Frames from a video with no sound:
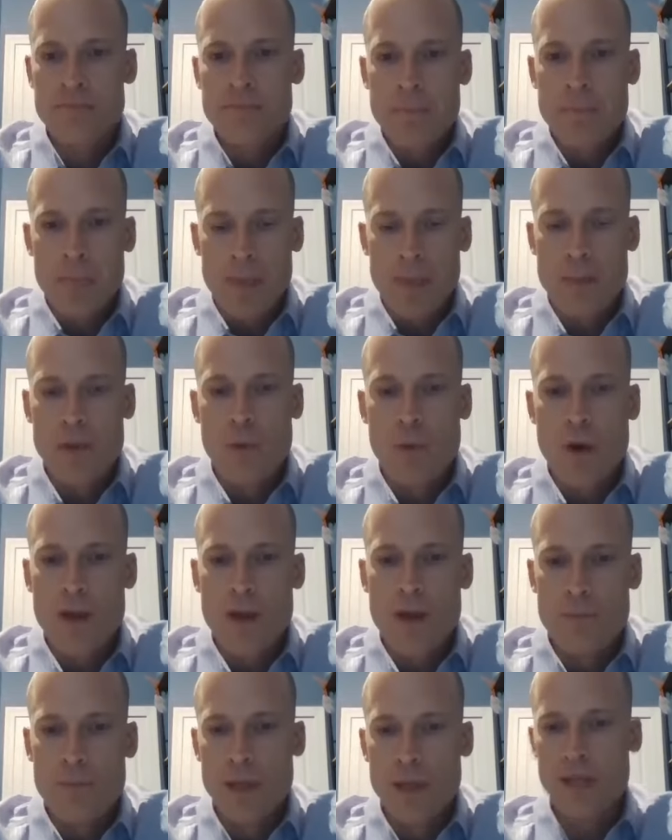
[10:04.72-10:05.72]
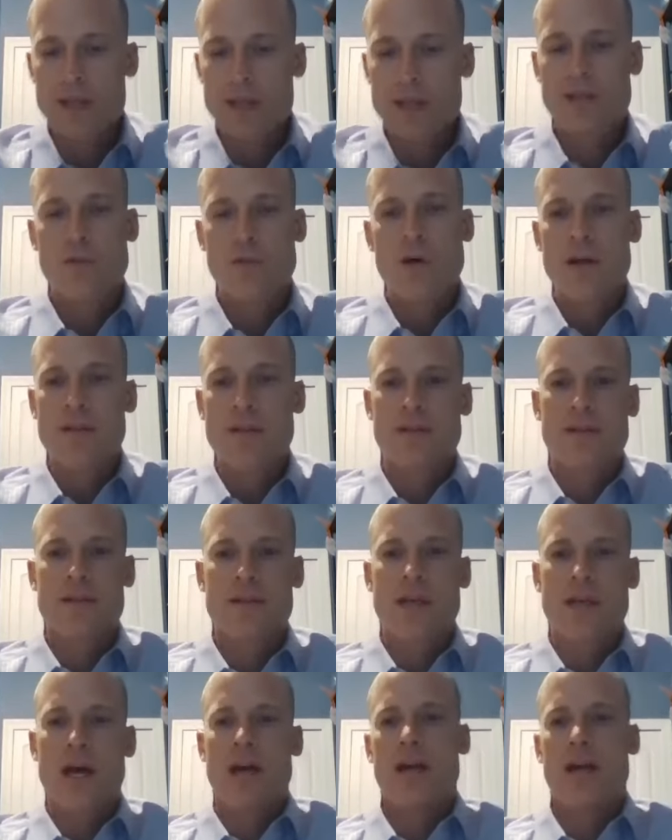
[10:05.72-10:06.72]
I mean, one of the biggest ones is
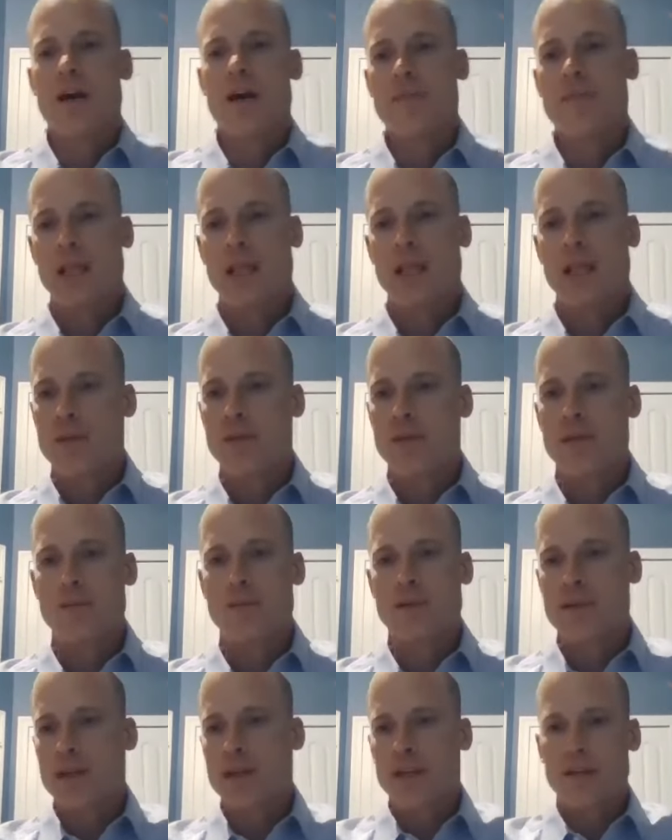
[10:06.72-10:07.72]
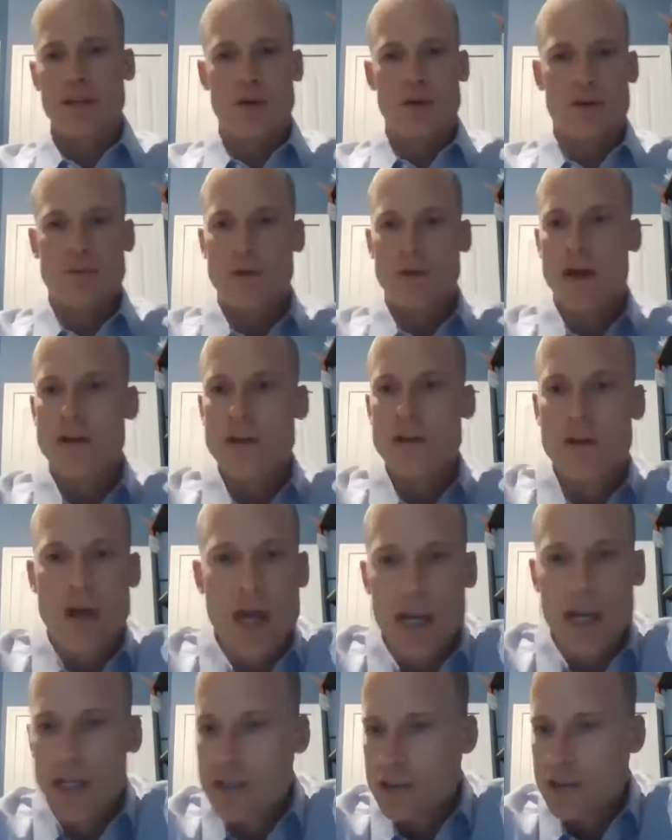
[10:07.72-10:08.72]
that a lot of people think that
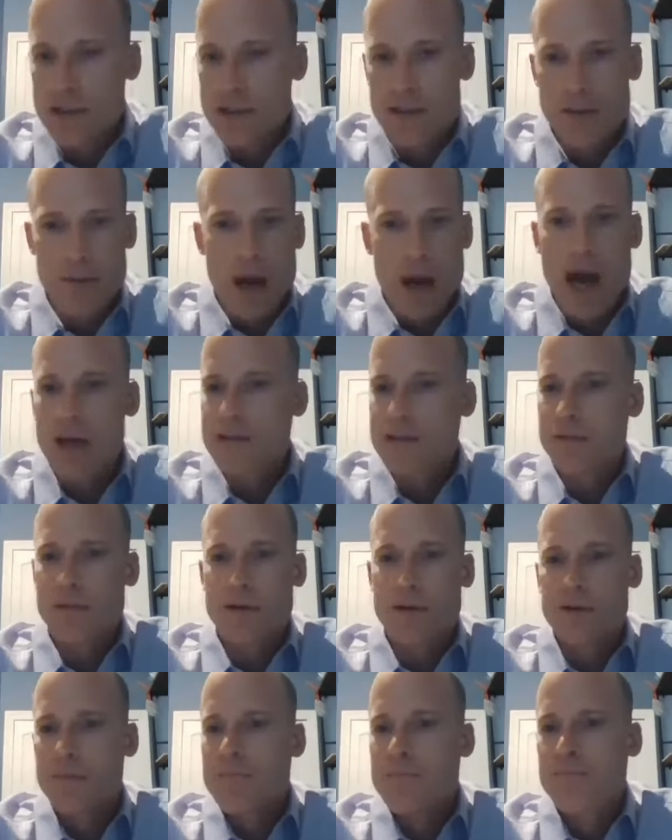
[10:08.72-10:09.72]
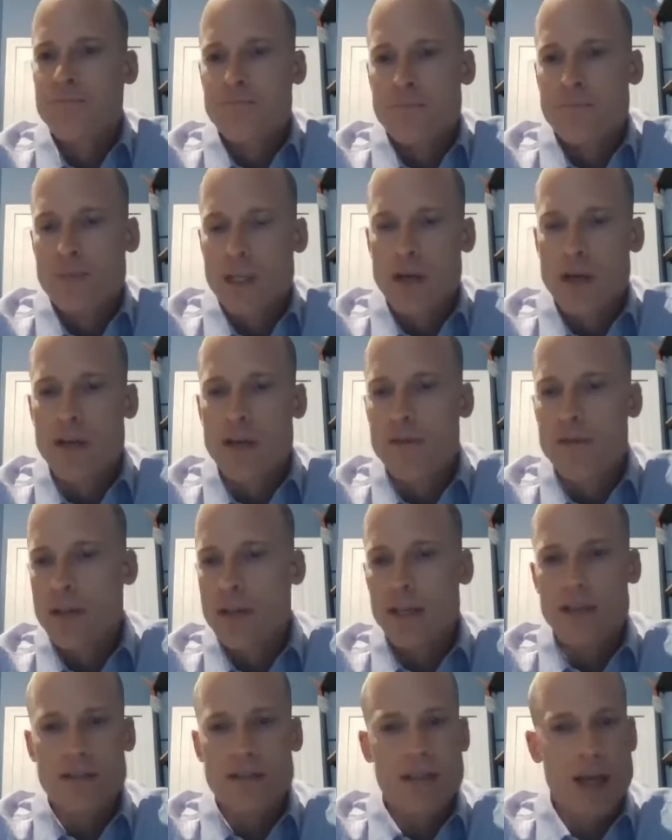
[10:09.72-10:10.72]
underwriting is just impossible. Even
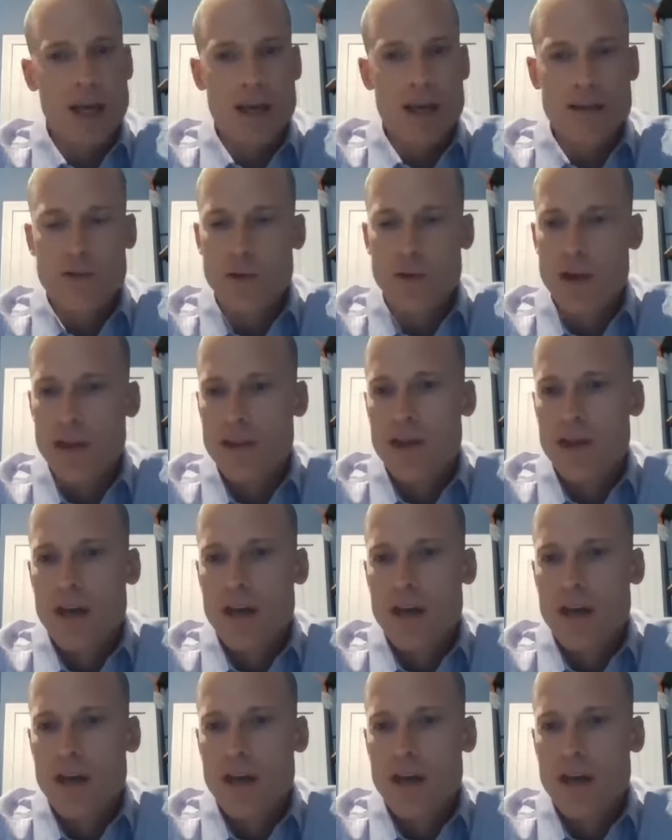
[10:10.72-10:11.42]
these days with,